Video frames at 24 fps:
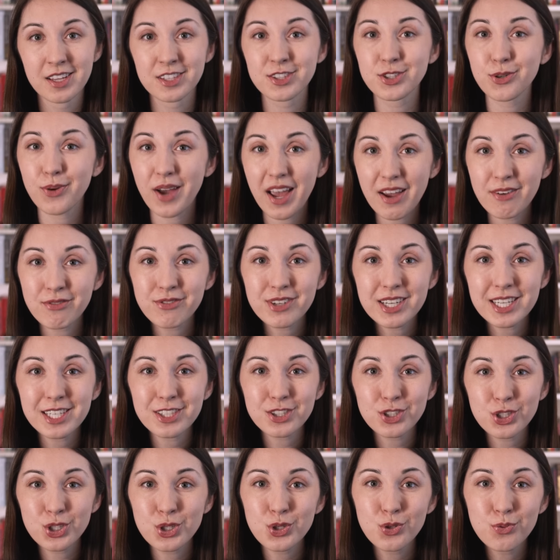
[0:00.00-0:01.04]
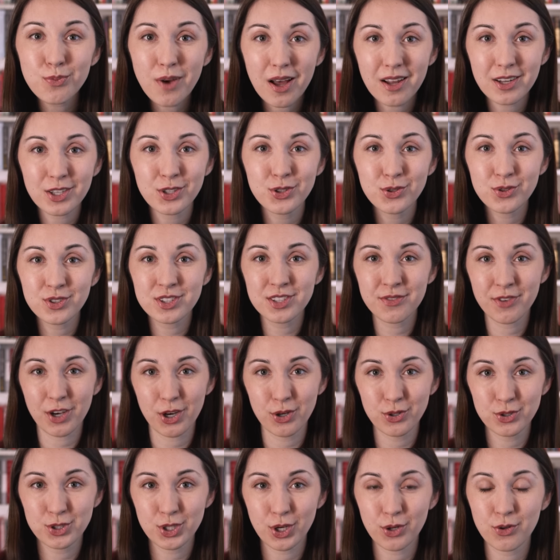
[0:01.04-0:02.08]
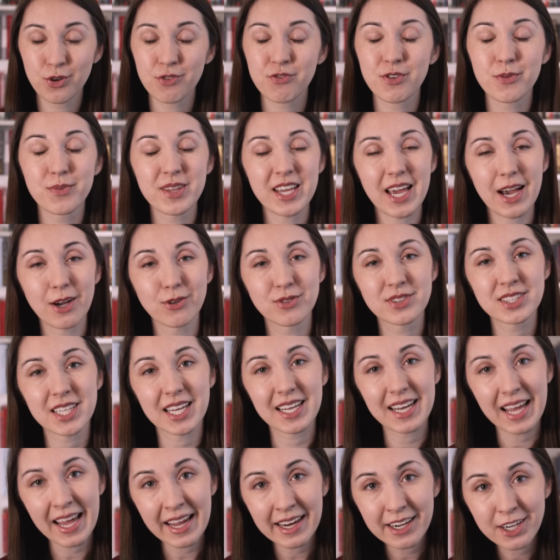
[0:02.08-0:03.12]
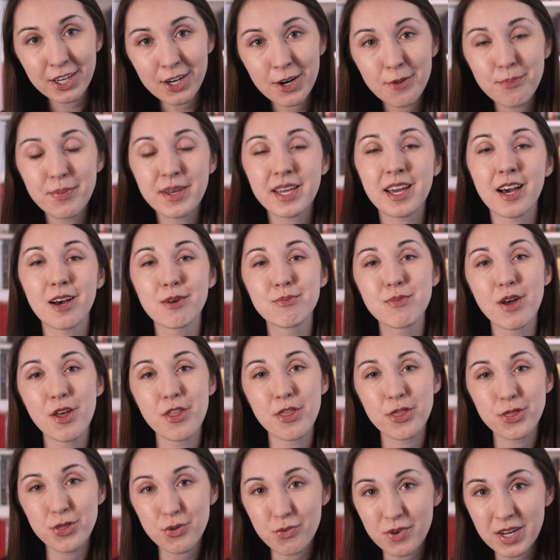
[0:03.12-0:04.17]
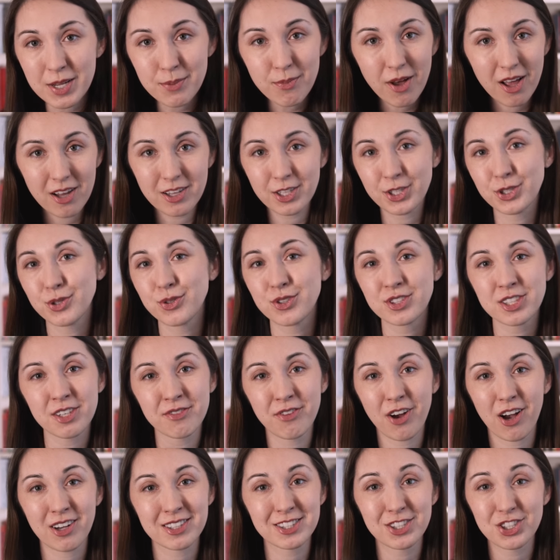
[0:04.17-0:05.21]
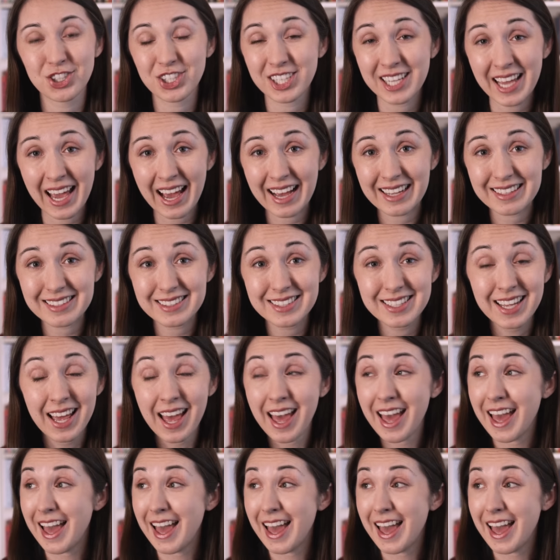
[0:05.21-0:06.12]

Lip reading: So every two molecules of ozone from the outside air become three molecules of oxygen gas.